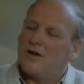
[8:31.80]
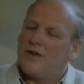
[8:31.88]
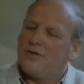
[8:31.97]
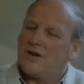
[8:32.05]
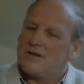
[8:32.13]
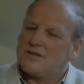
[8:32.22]

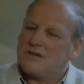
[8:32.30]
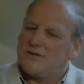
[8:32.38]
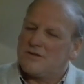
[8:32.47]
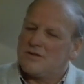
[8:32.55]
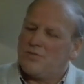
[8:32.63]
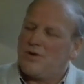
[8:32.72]
signwriters.
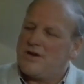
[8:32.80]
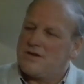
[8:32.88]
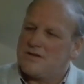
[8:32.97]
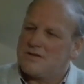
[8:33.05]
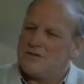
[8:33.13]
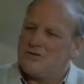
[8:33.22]
I was an
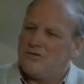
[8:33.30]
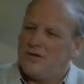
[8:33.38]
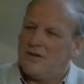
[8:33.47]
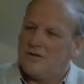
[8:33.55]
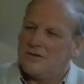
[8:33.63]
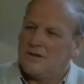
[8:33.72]
apprentice, as you
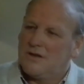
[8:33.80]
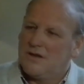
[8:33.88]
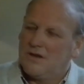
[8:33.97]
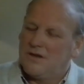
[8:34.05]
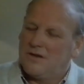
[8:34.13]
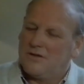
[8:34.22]
know,
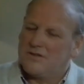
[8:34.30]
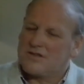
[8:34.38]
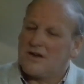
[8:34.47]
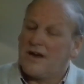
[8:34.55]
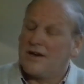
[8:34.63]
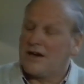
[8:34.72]
mm. uh, to
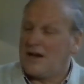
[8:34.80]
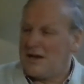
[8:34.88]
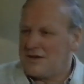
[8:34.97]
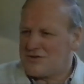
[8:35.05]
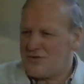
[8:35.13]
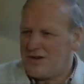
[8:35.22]
sign and
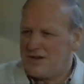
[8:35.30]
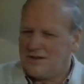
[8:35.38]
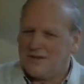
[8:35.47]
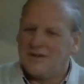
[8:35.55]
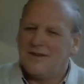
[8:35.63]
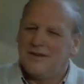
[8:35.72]
glass
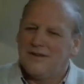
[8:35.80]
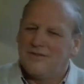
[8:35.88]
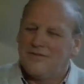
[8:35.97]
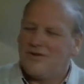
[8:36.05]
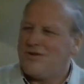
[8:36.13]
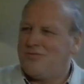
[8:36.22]
writing.
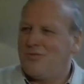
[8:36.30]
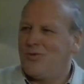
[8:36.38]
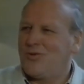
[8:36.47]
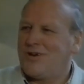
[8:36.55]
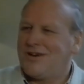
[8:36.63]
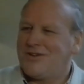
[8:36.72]
Very
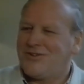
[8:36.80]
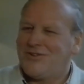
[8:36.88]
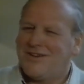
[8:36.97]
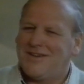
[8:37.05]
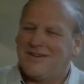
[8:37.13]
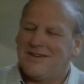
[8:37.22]
important
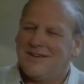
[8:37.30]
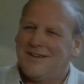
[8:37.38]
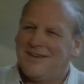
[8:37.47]
glass writing.